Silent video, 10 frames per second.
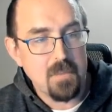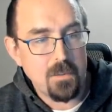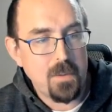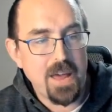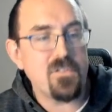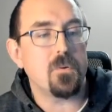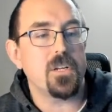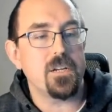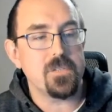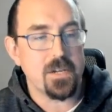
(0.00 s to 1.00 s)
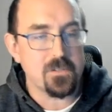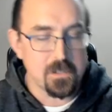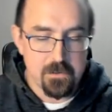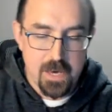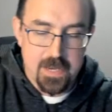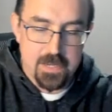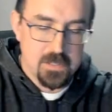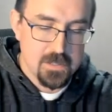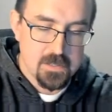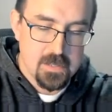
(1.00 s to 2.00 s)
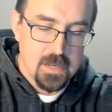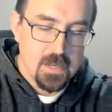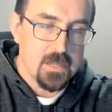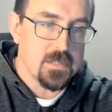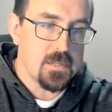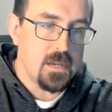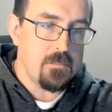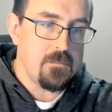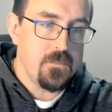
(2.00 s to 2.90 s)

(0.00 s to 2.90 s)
I mean, everybody knows how to do that. It's just sum,